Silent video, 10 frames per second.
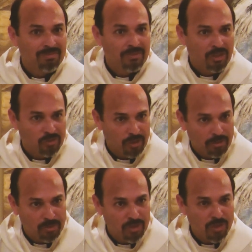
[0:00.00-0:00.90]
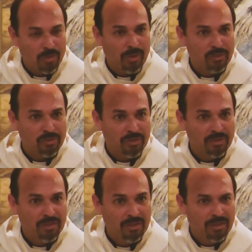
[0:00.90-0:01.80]
the circumcision question.
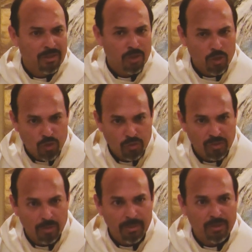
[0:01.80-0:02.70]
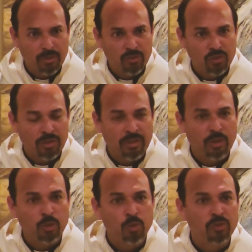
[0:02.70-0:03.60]
Could you still be Christian?
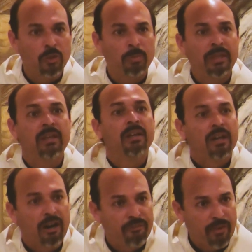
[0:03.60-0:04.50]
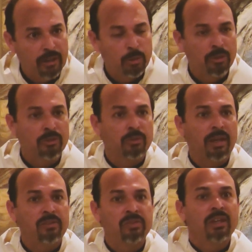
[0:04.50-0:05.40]
Can you still be a follower of
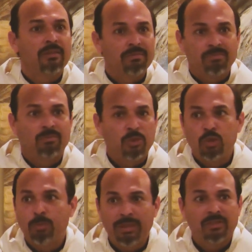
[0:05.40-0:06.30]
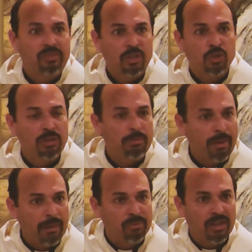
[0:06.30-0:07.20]
Christ? Would you be essentially
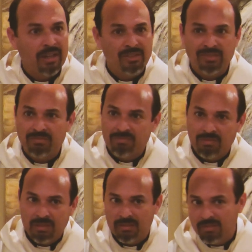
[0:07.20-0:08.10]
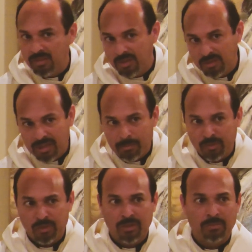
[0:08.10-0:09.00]
baptized even though you're not
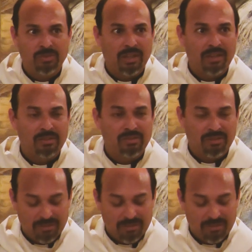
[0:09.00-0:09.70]
circumcised?